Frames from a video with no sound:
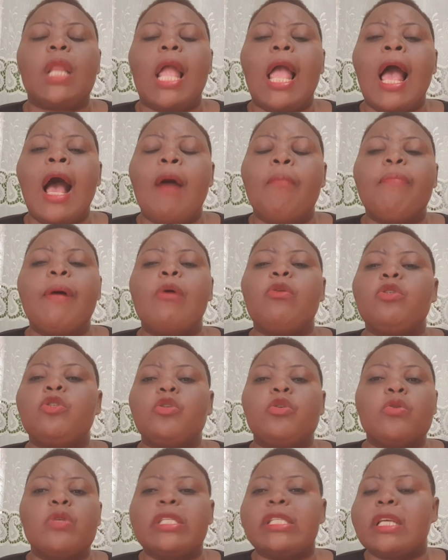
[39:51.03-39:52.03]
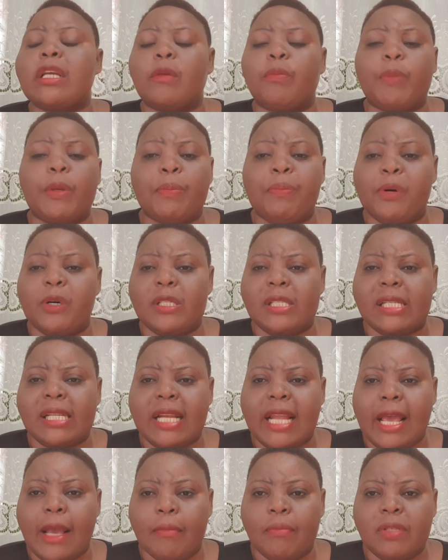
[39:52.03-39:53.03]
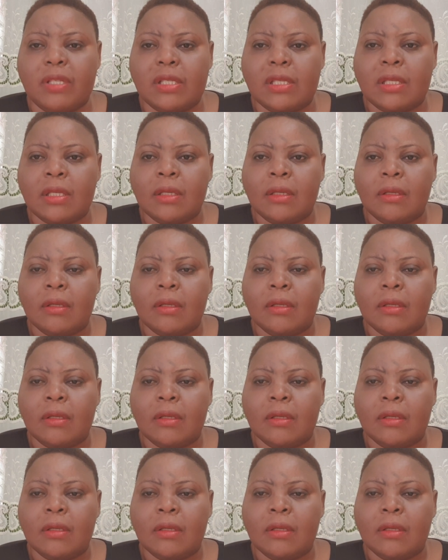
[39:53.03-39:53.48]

about using people's names.